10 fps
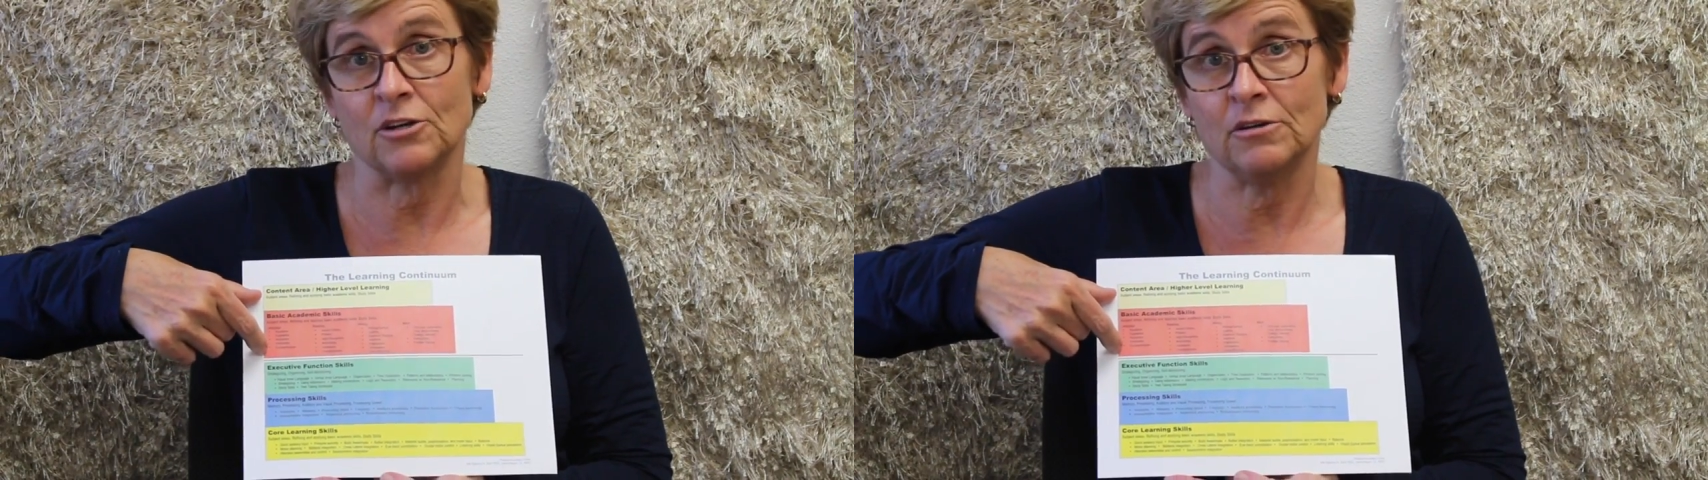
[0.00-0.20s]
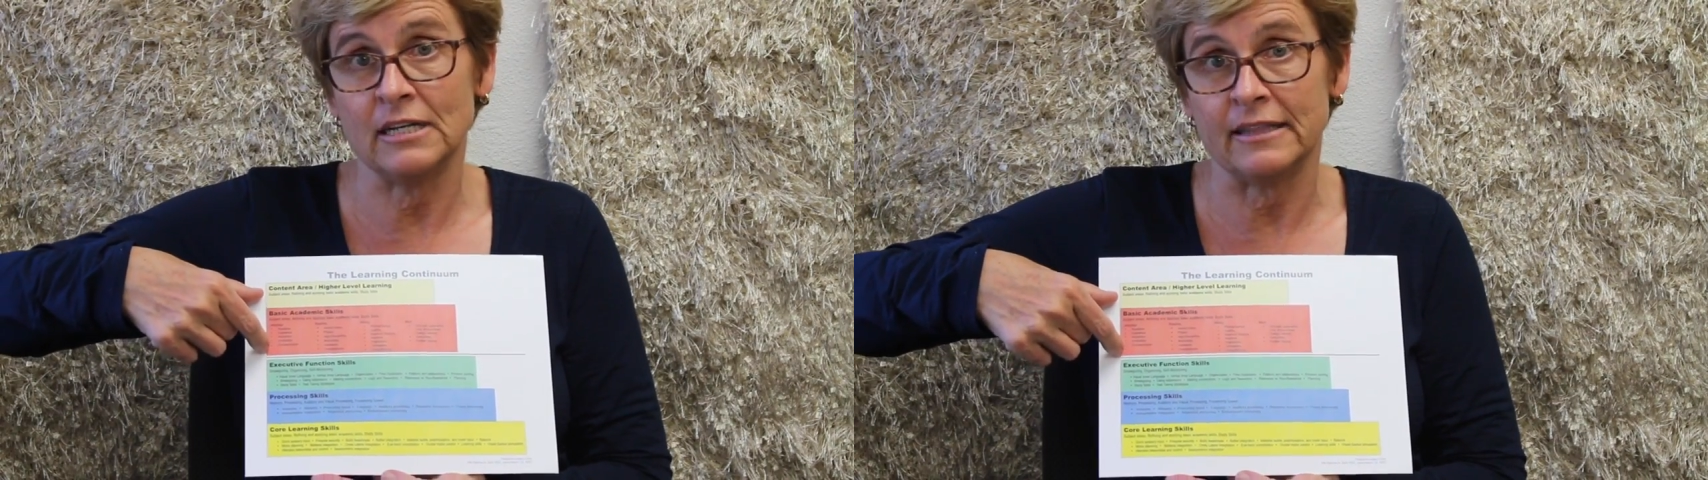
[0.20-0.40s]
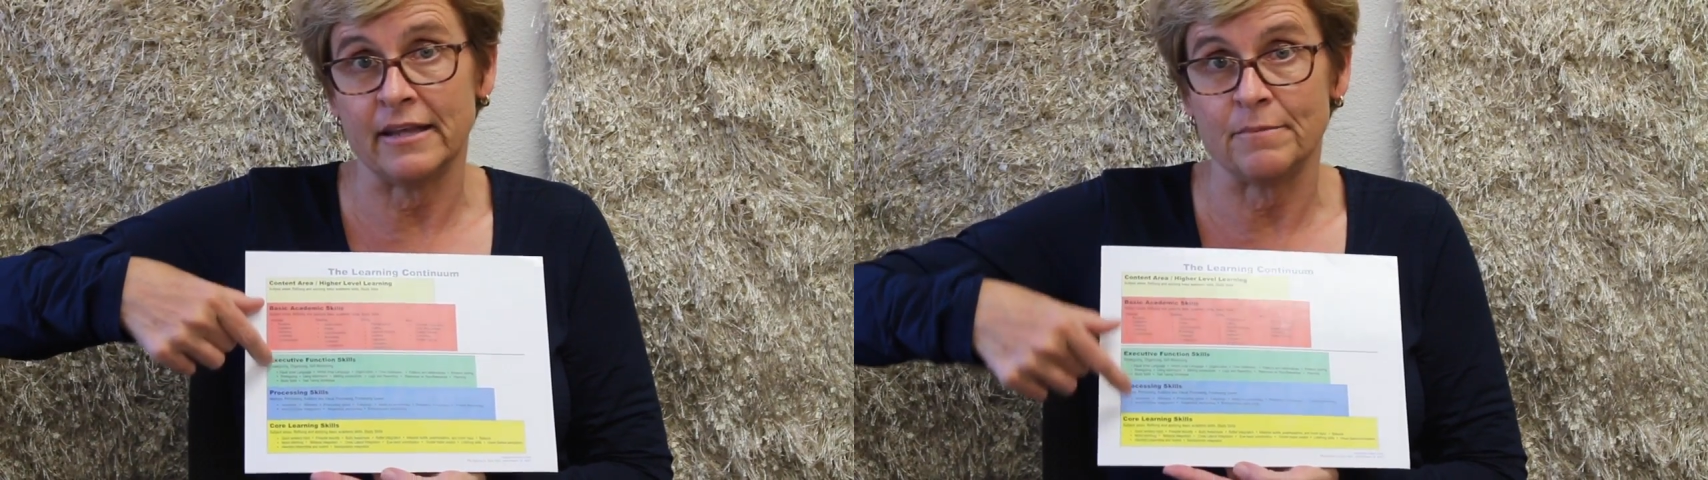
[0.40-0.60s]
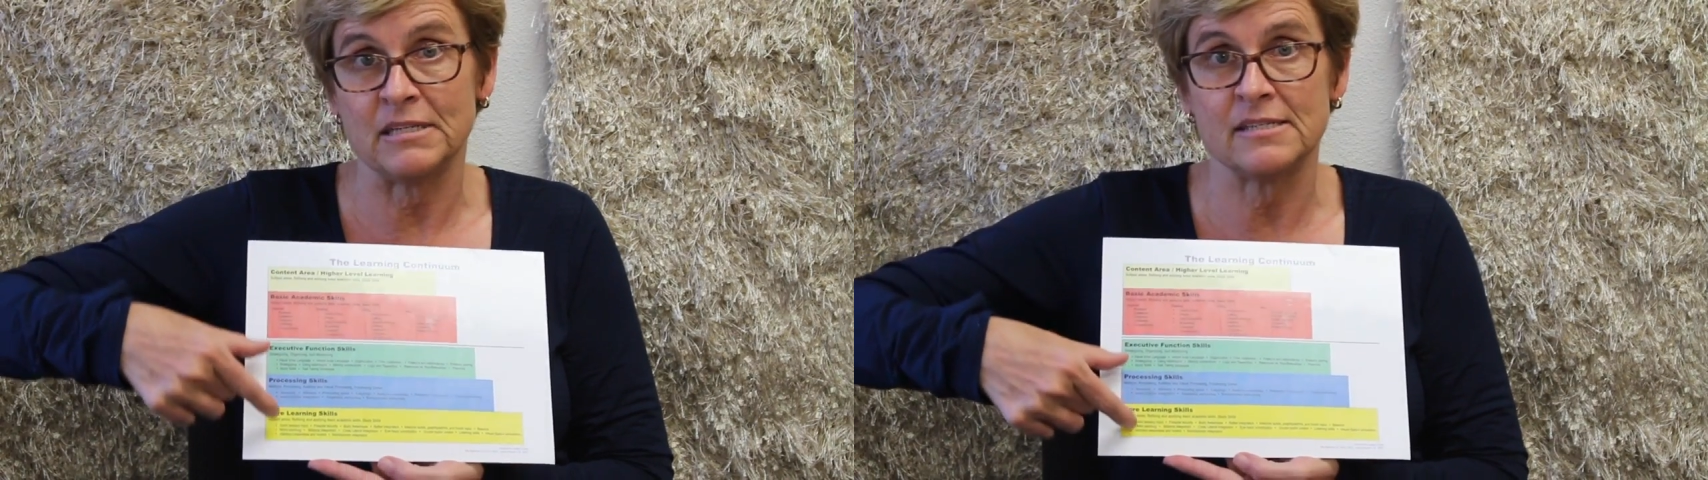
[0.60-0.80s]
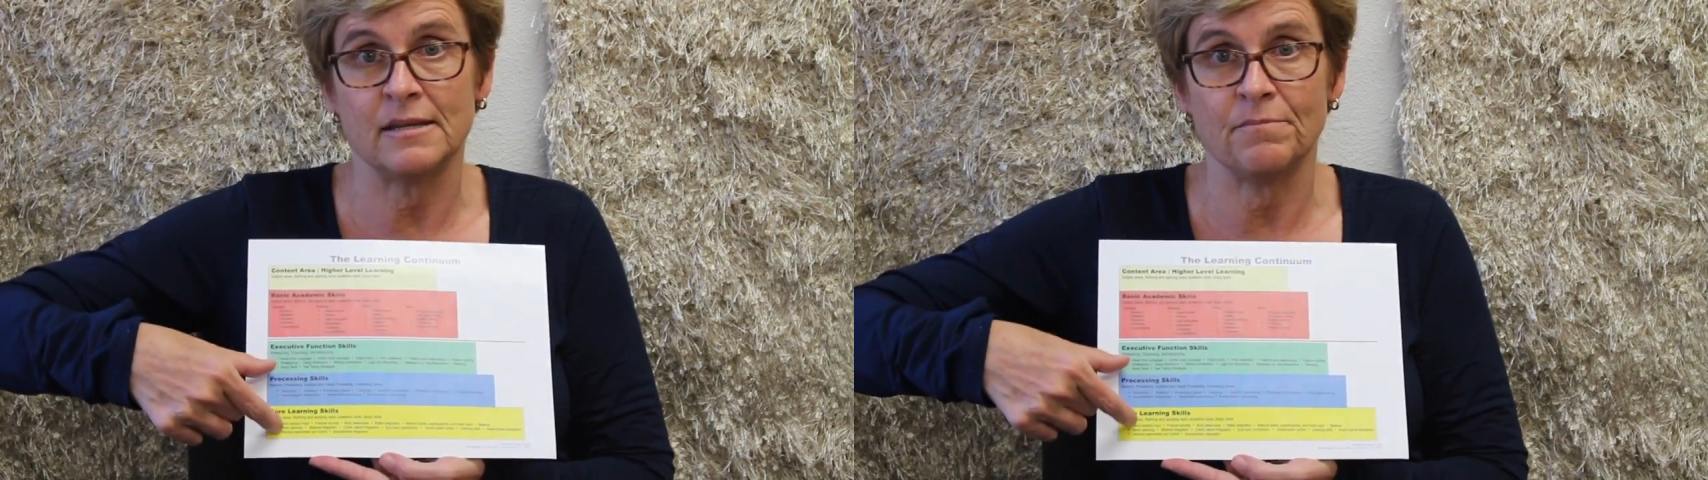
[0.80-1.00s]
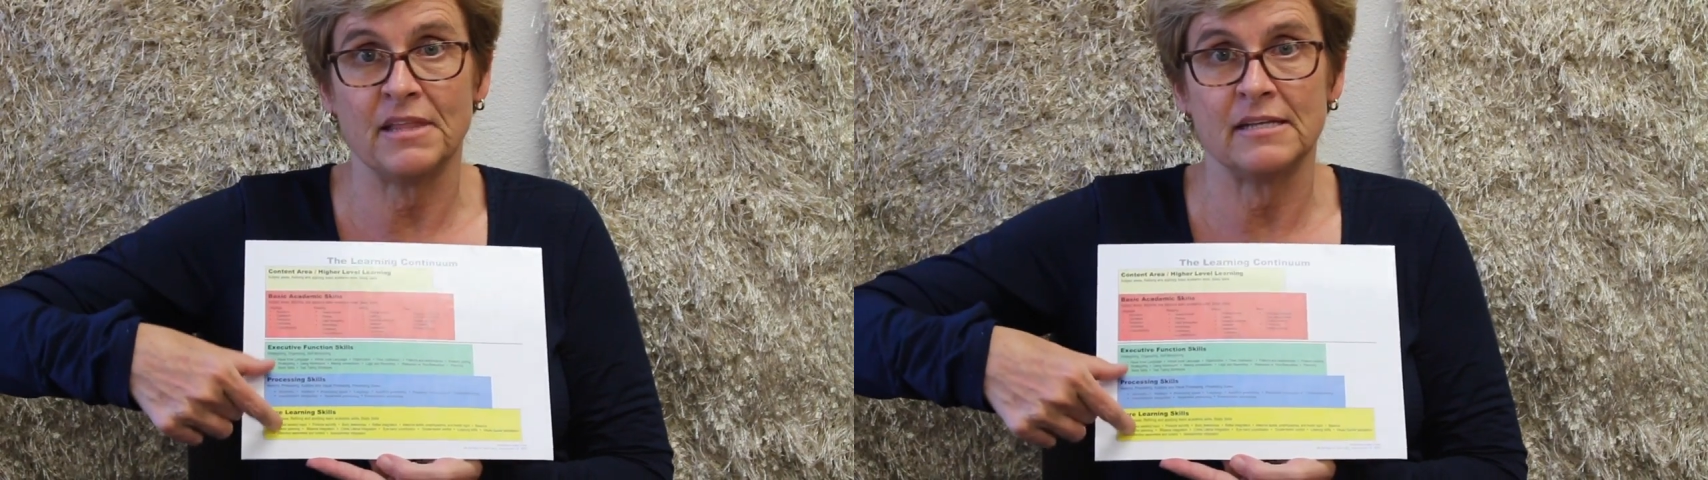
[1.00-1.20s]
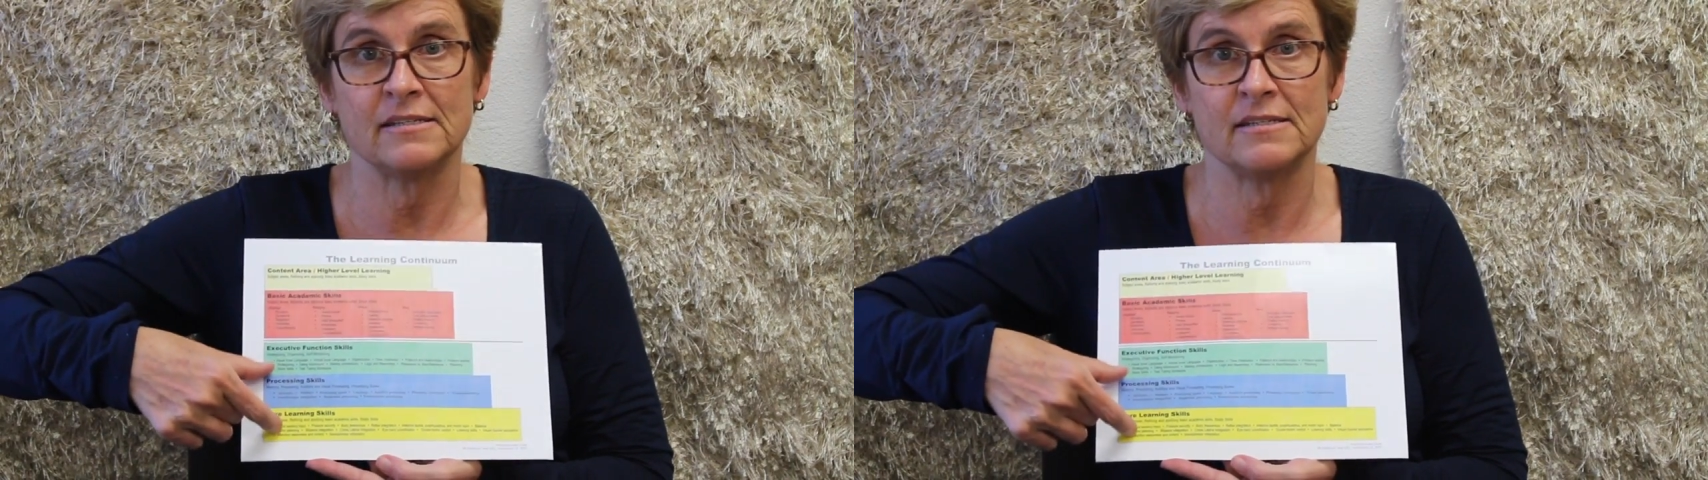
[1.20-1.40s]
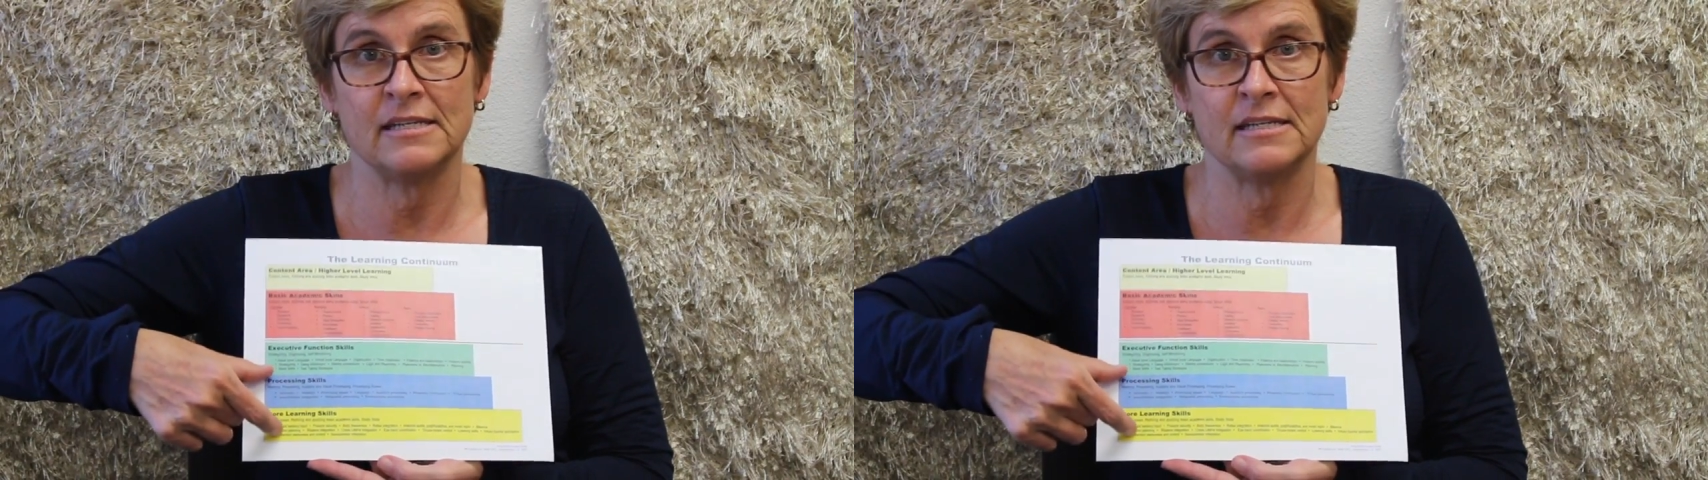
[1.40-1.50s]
good at them is something